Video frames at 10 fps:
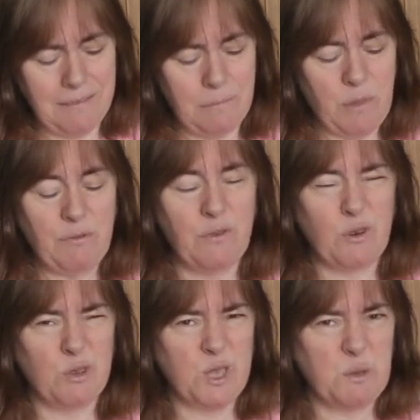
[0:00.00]

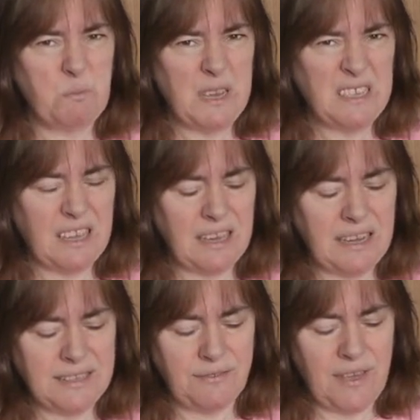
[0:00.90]
before spitting in
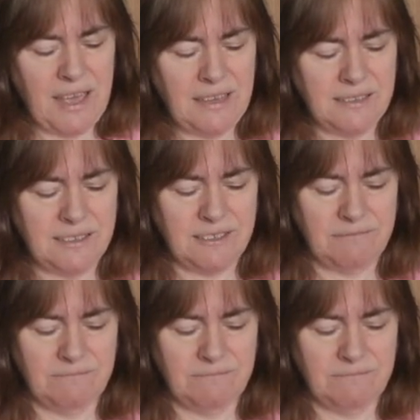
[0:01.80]
his face.